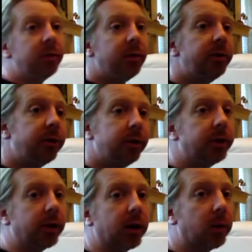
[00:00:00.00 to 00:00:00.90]
learned
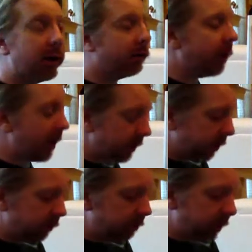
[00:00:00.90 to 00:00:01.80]
earlier, a quadratic
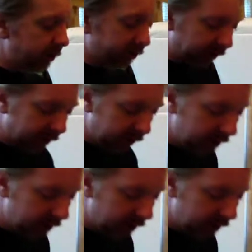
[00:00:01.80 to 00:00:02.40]
expression